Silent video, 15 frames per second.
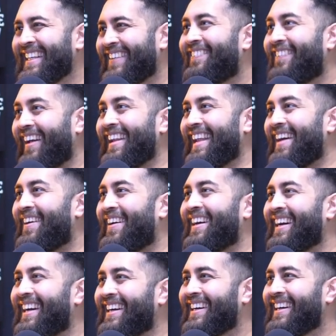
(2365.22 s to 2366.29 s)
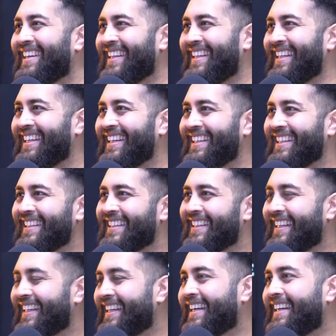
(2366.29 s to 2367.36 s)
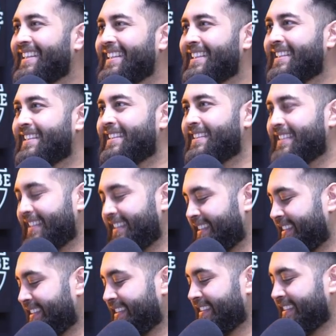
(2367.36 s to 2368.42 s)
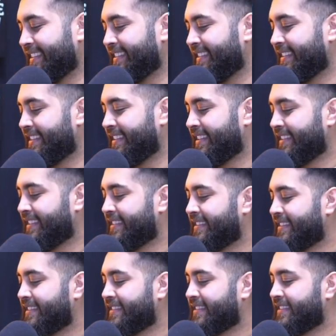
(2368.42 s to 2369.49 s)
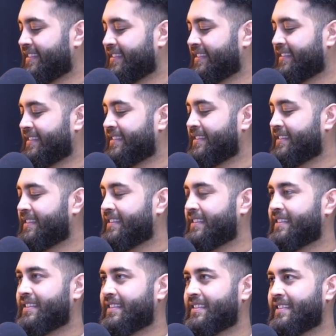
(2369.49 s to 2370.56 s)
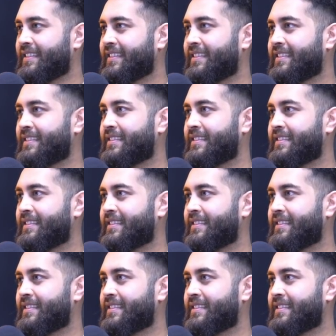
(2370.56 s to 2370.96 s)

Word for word: of kindness now? Right now. That's an alright challenge. I can do an act of kindness now. An act